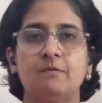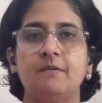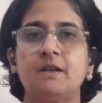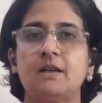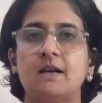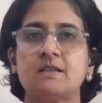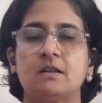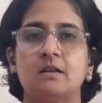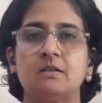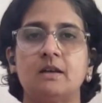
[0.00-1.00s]
Fit has
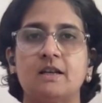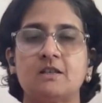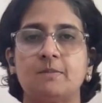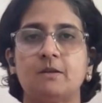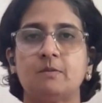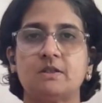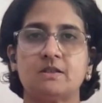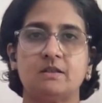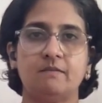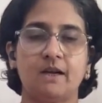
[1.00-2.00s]
another aspect, which
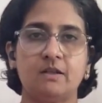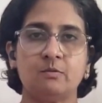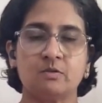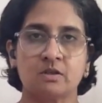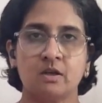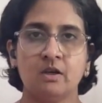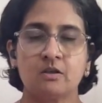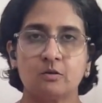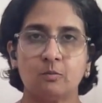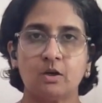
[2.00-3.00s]
is the values.
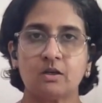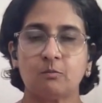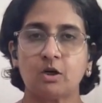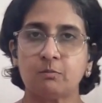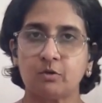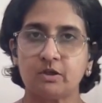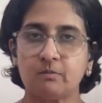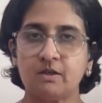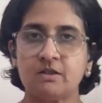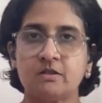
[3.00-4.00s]
So what
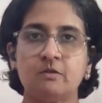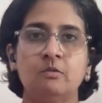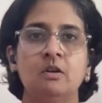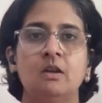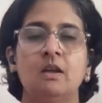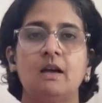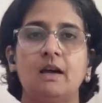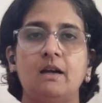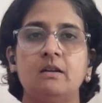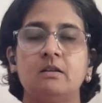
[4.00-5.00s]
motivates you,
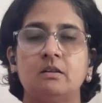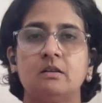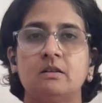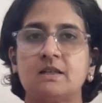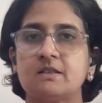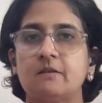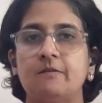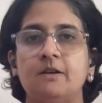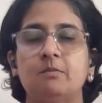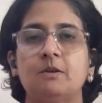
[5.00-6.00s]
and does it
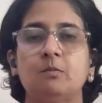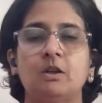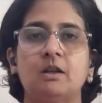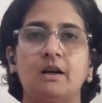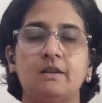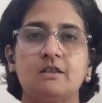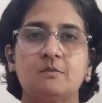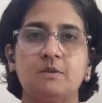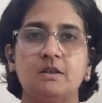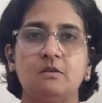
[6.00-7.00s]
fit with what
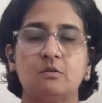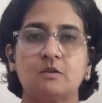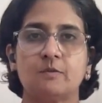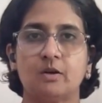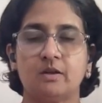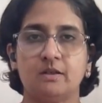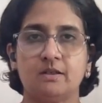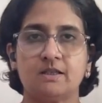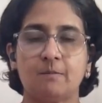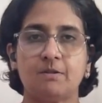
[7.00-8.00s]
ISB looks for in
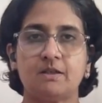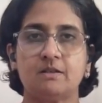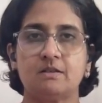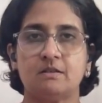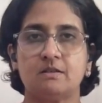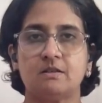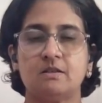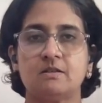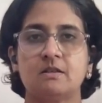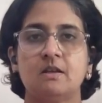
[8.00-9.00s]
its applicants? This
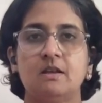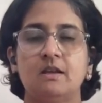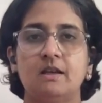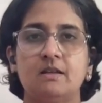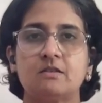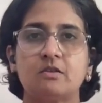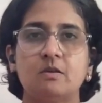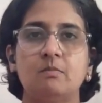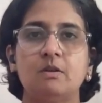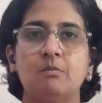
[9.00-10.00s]
is an
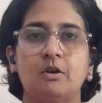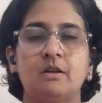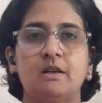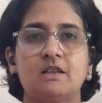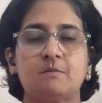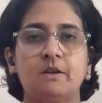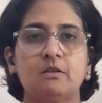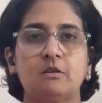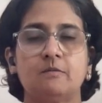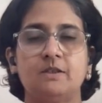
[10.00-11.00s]
extremely important
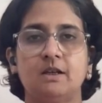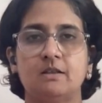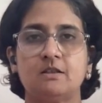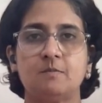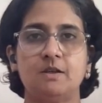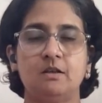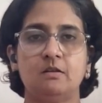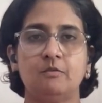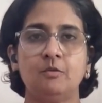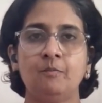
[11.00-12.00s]
aspect of the ISB
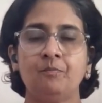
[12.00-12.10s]
interview.